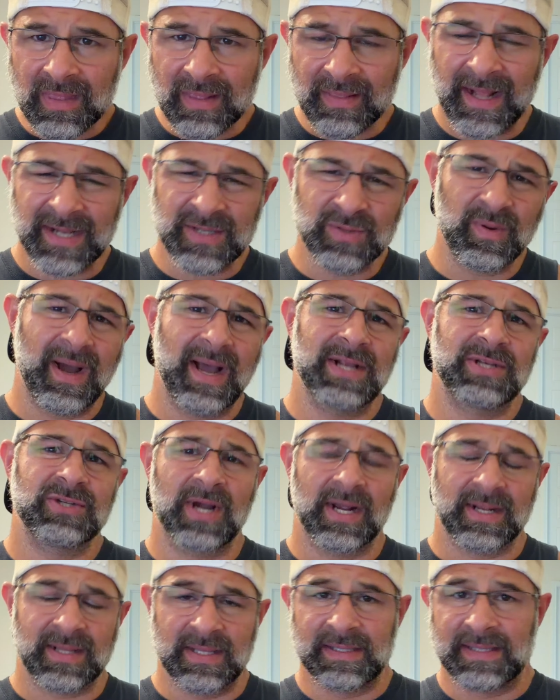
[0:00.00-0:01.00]
that's why I
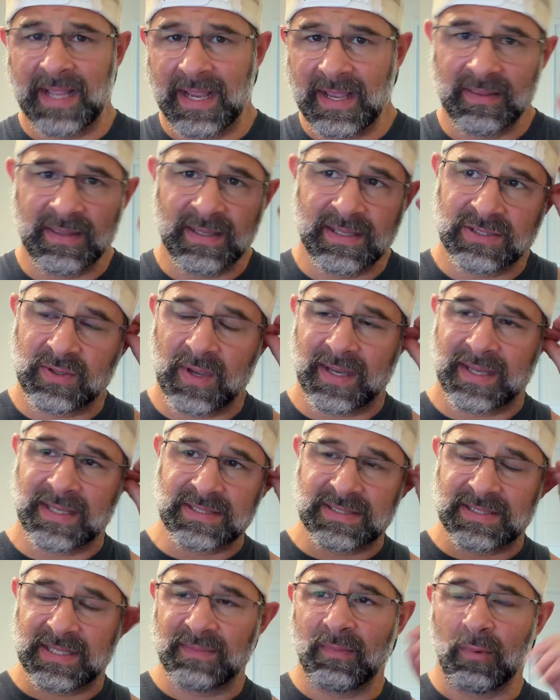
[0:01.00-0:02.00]
track the daily, so I can
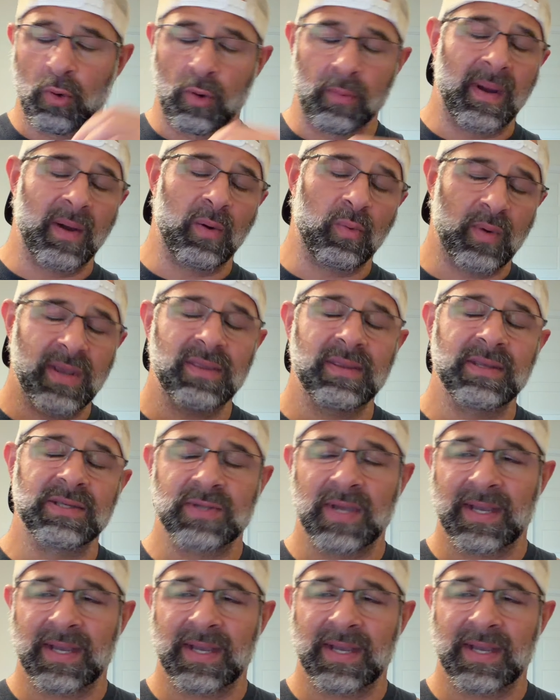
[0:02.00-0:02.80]
see more of my weeklies.